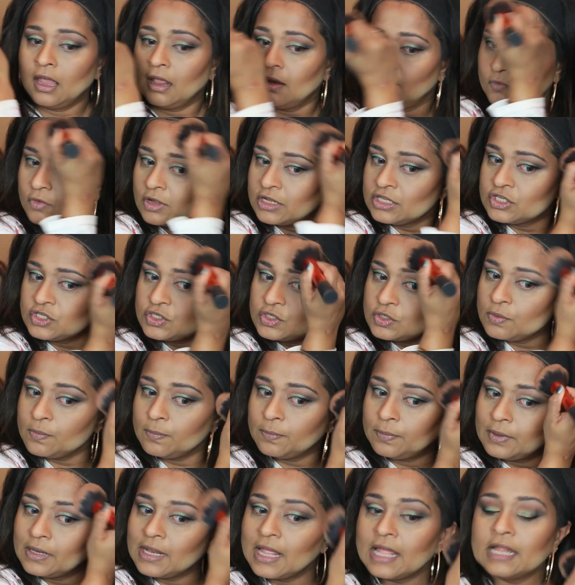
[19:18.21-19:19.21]
And once
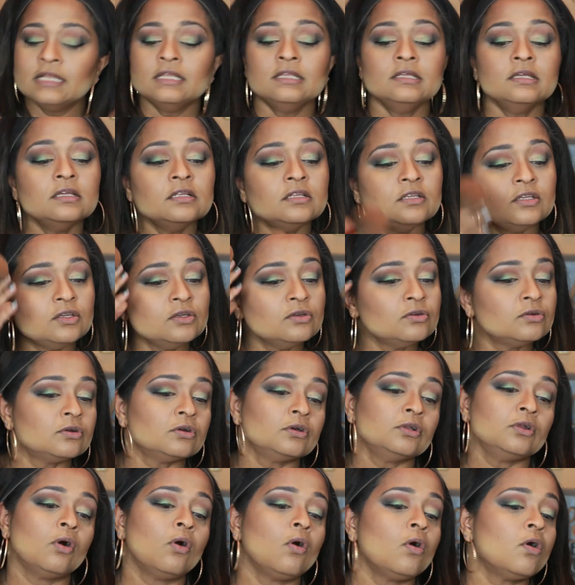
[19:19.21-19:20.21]
you blend it, you
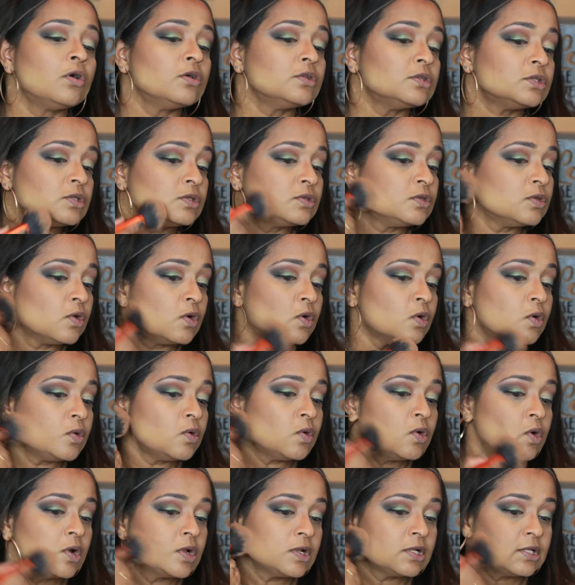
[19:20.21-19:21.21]
could
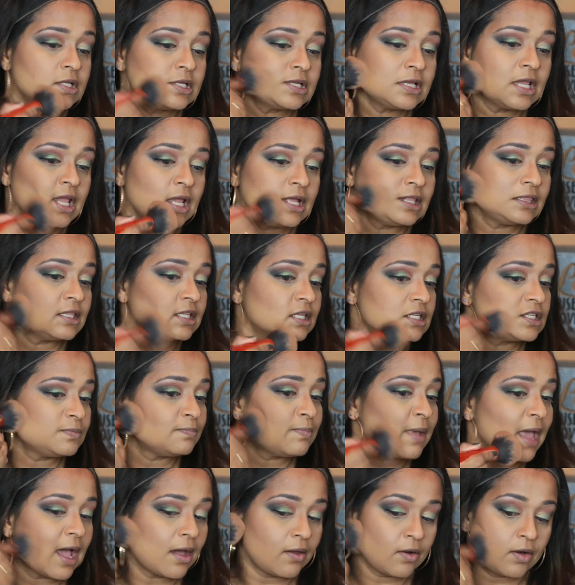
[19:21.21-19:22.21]
also take
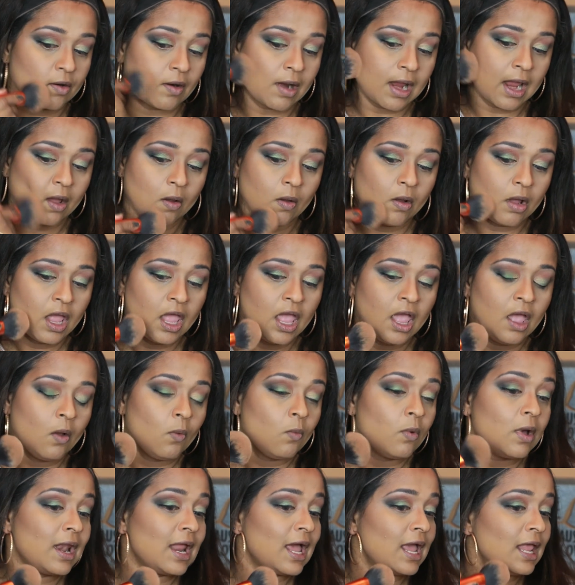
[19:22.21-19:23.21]
this powder out.
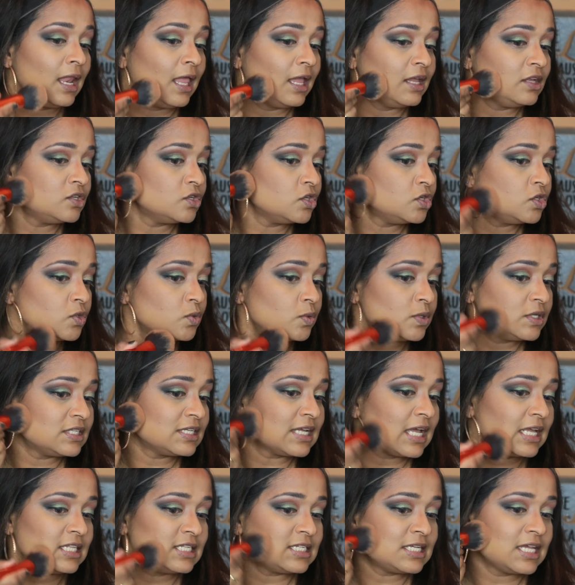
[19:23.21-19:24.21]
What I like to do
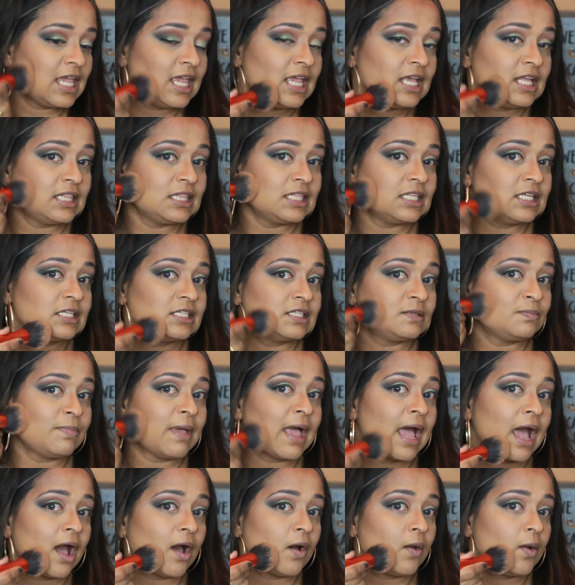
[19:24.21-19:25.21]
is I take this
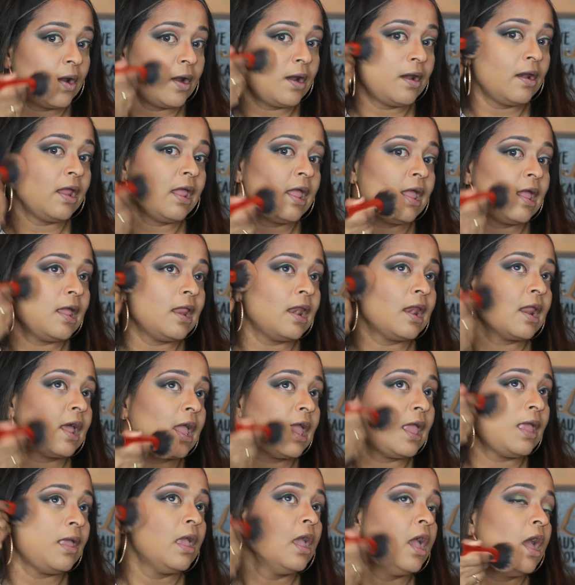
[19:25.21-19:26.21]
powder and
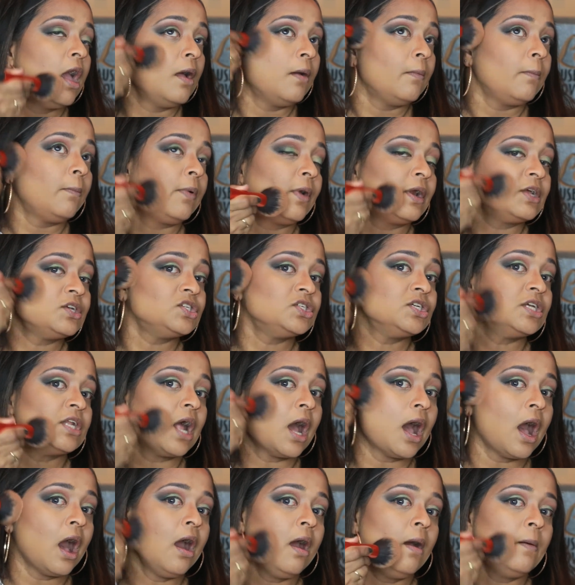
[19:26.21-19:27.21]
I brush
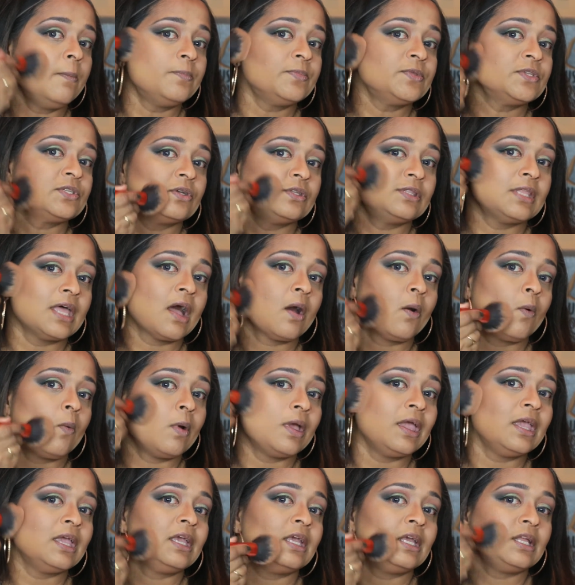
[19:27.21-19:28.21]
it up so that
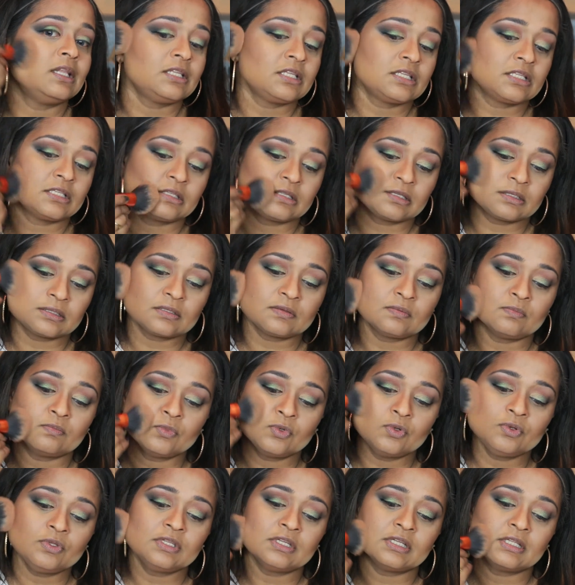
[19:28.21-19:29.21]
way it
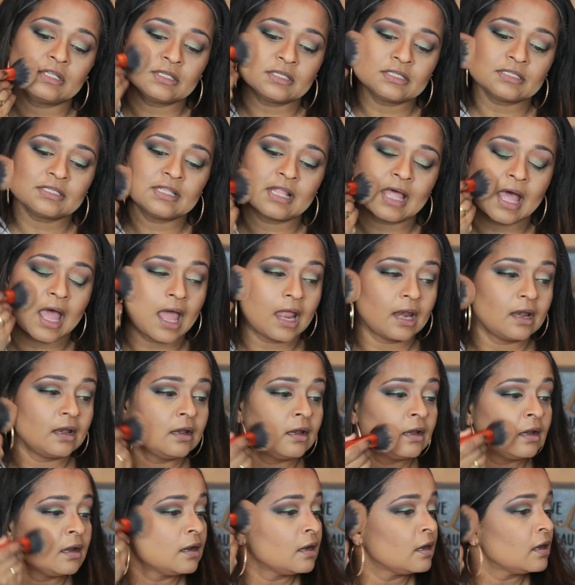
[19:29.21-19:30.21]
smoothens that
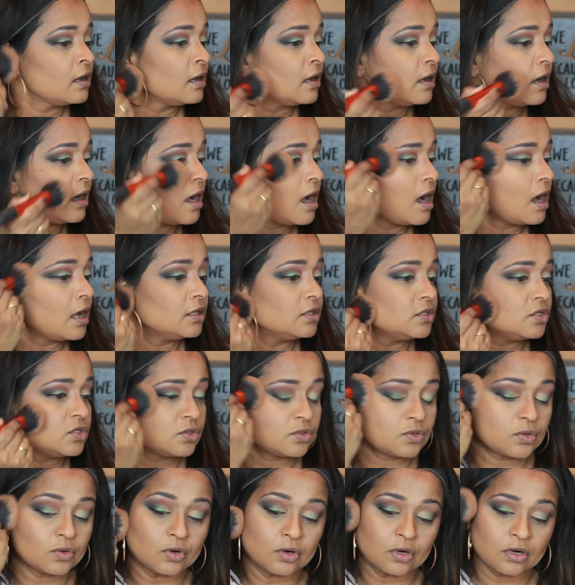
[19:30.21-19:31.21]

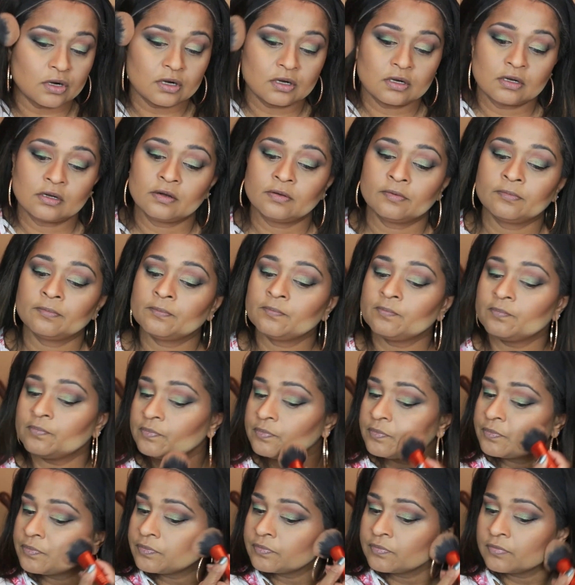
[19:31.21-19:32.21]
contour
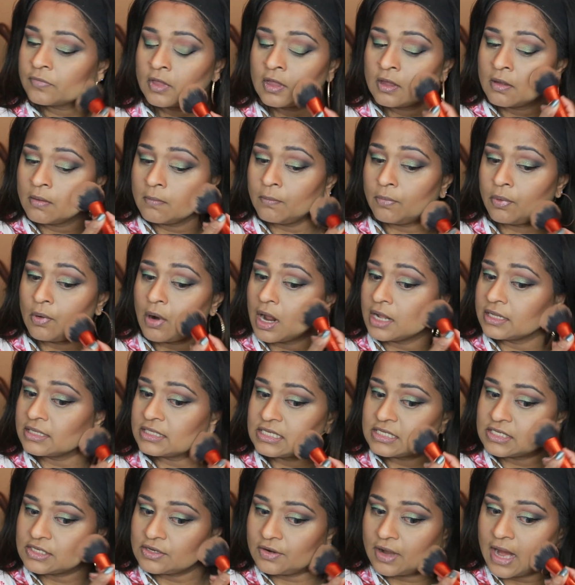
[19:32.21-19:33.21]

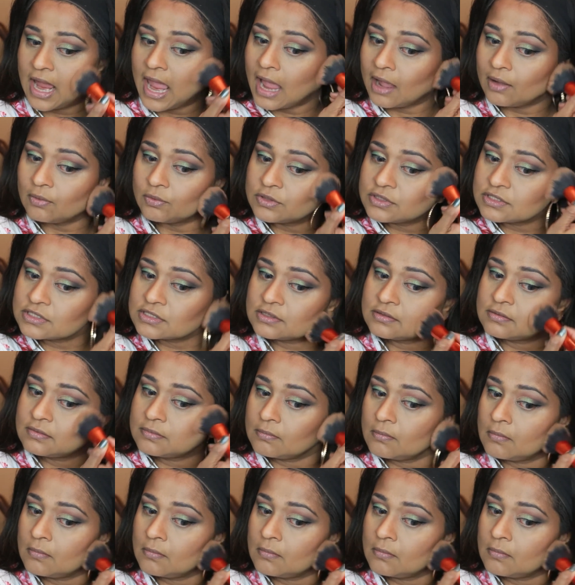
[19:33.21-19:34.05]
bronzer out.